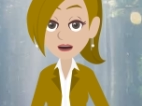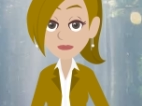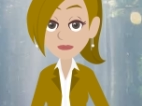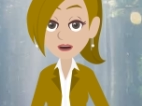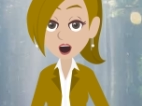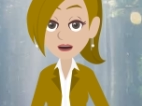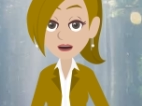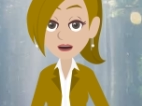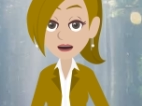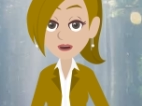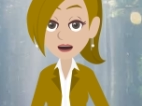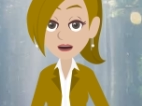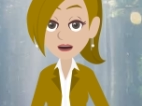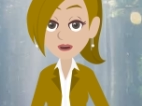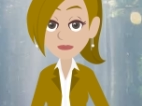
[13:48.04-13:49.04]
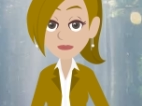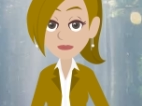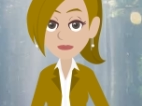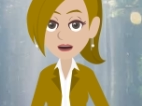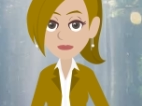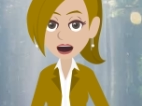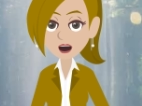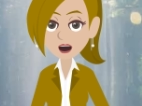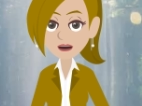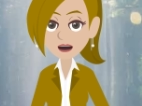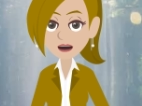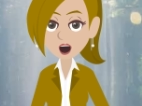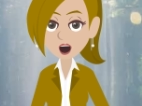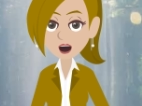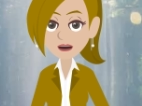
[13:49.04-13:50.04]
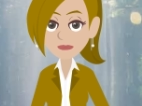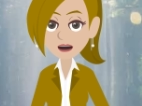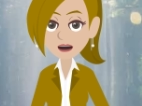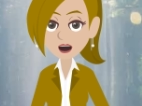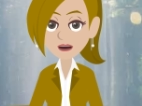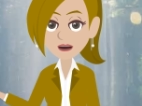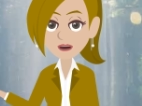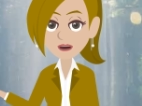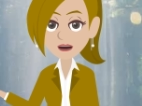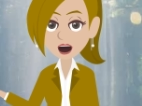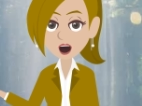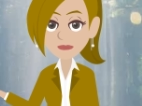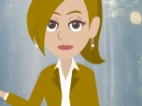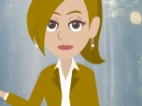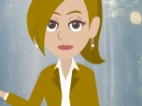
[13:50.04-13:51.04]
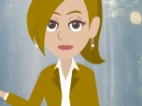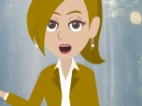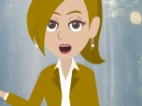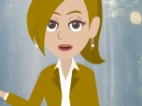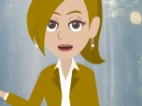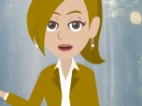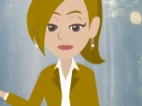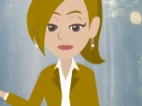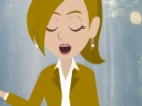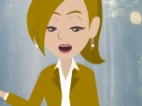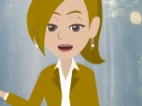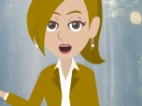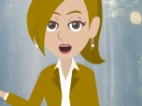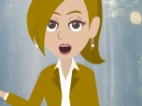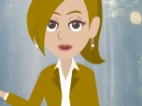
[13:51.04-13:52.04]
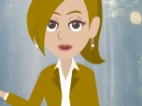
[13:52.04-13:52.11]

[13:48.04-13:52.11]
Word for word: a whole new way. And everyone with whom you interact is just going to be